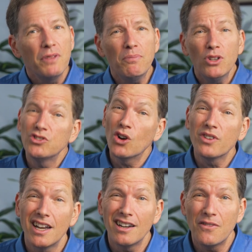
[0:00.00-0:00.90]
people who
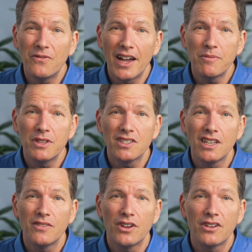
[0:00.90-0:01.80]
don't get enough vitamin
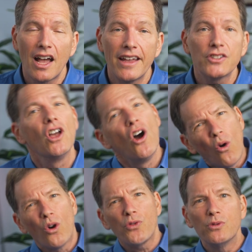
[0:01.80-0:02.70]
C in their diets
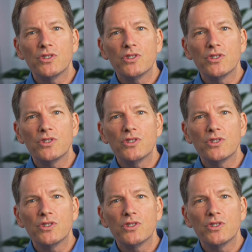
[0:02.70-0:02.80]
or through